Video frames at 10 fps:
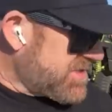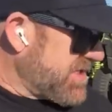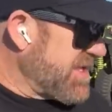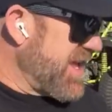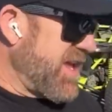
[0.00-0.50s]

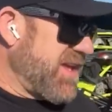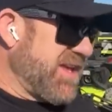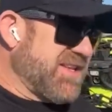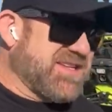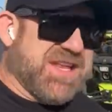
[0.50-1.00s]
Today
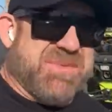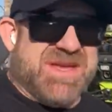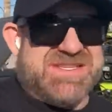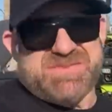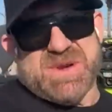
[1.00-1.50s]
is going to
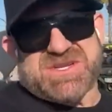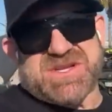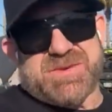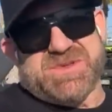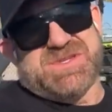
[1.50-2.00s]
be a
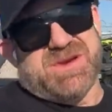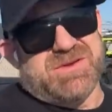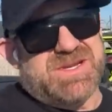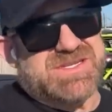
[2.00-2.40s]
special episode.